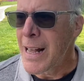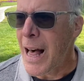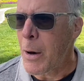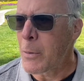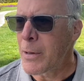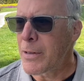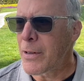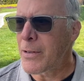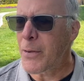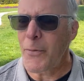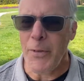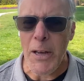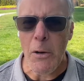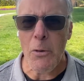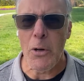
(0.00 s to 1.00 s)
I wanted to just
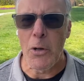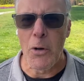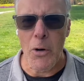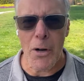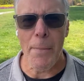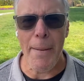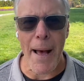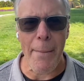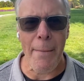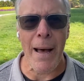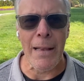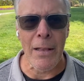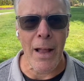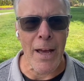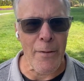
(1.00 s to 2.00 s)
feel good about
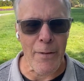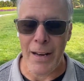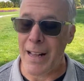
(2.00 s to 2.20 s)
my life.